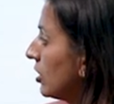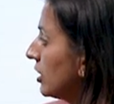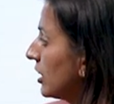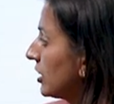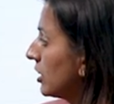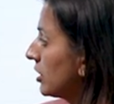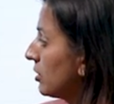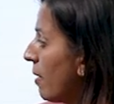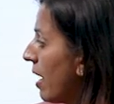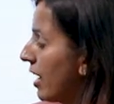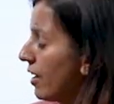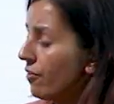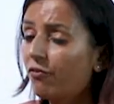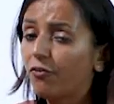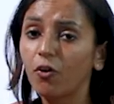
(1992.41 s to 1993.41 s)
this is
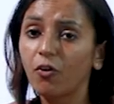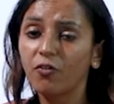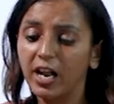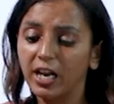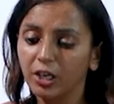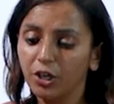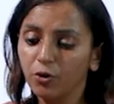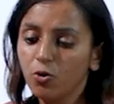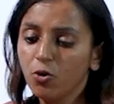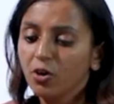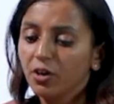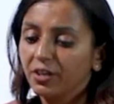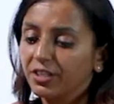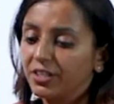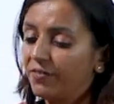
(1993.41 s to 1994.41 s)
my inflow value
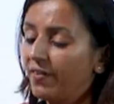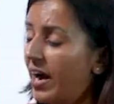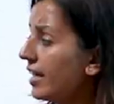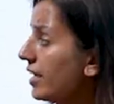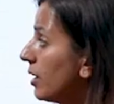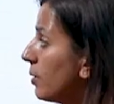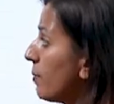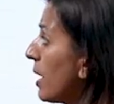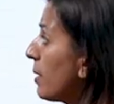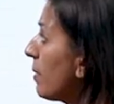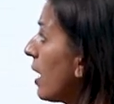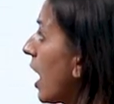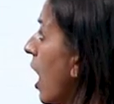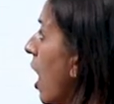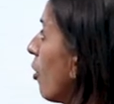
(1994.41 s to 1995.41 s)
divided by
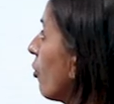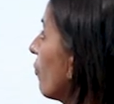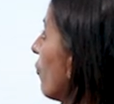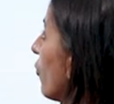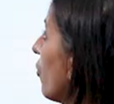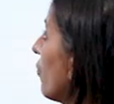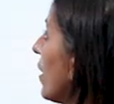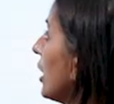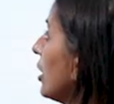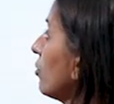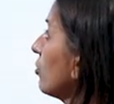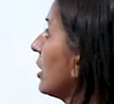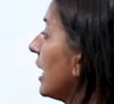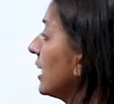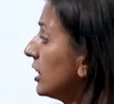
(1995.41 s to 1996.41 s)
my outflow
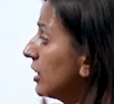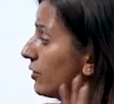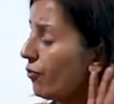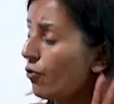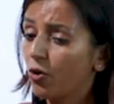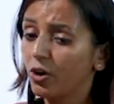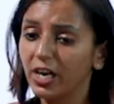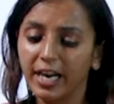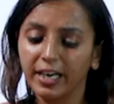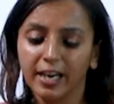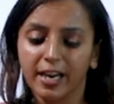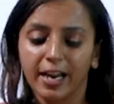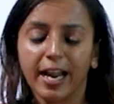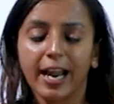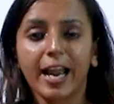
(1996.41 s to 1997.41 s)
value, that is 4 lakh,
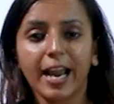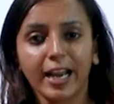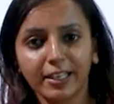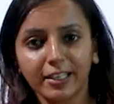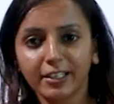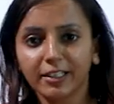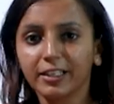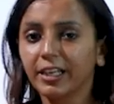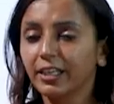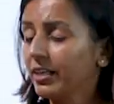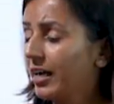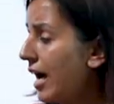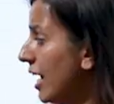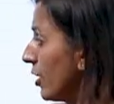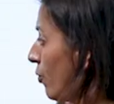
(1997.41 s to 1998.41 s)
enter
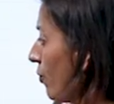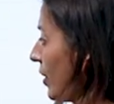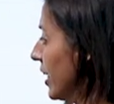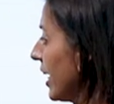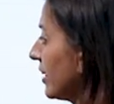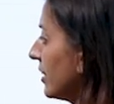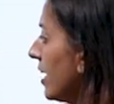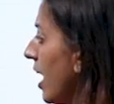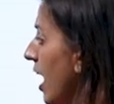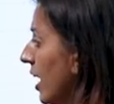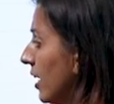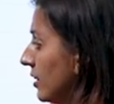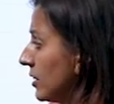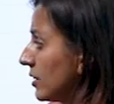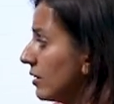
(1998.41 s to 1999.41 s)
it and get the
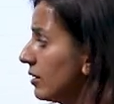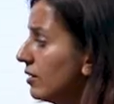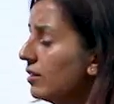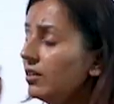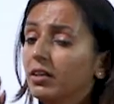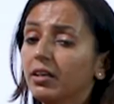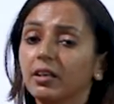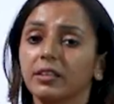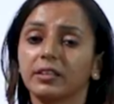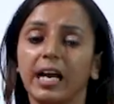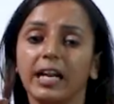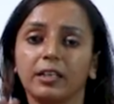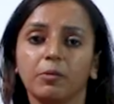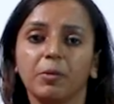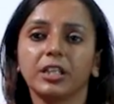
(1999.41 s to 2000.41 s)
answer.
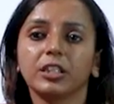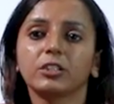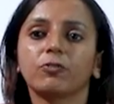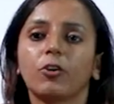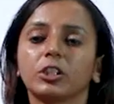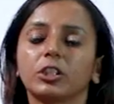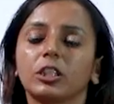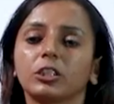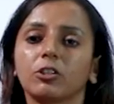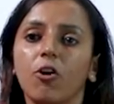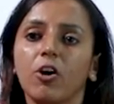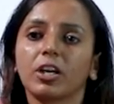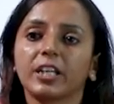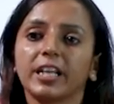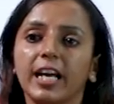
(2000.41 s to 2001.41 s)
That means for this
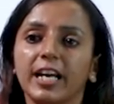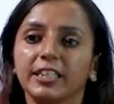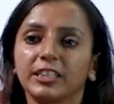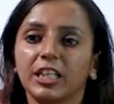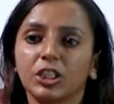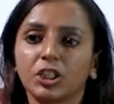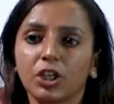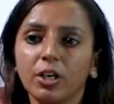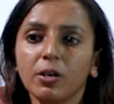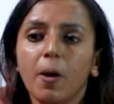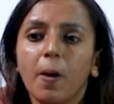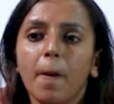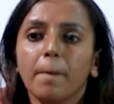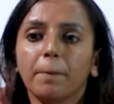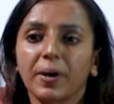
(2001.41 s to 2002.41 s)
organization,
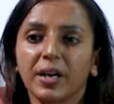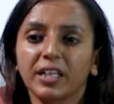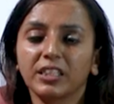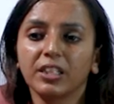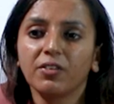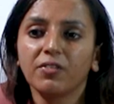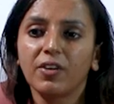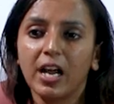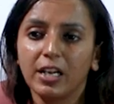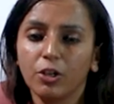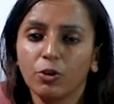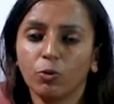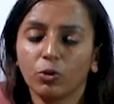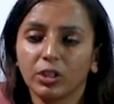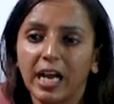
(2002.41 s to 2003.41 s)
present
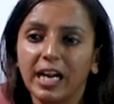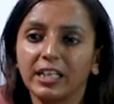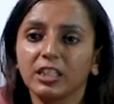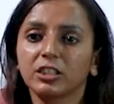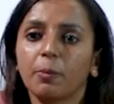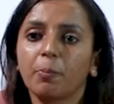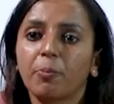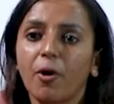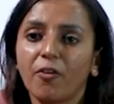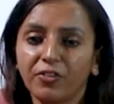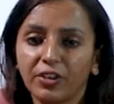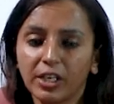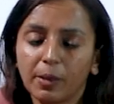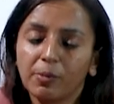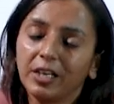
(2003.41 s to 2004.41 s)
value, that is the
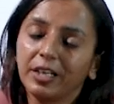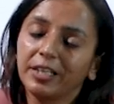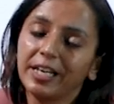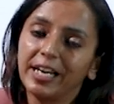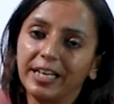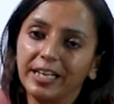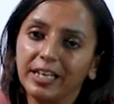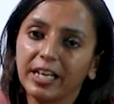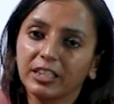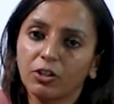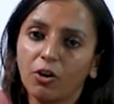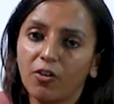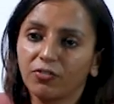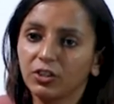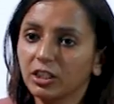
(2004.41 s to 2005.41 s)
profitability index
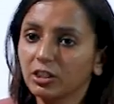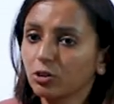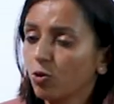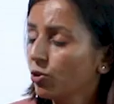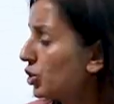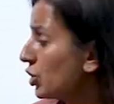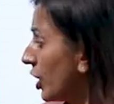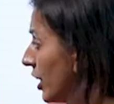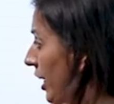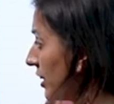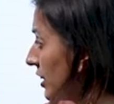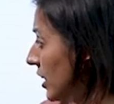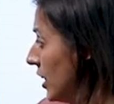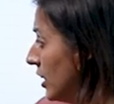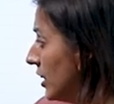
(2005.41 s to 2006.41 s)
of this question is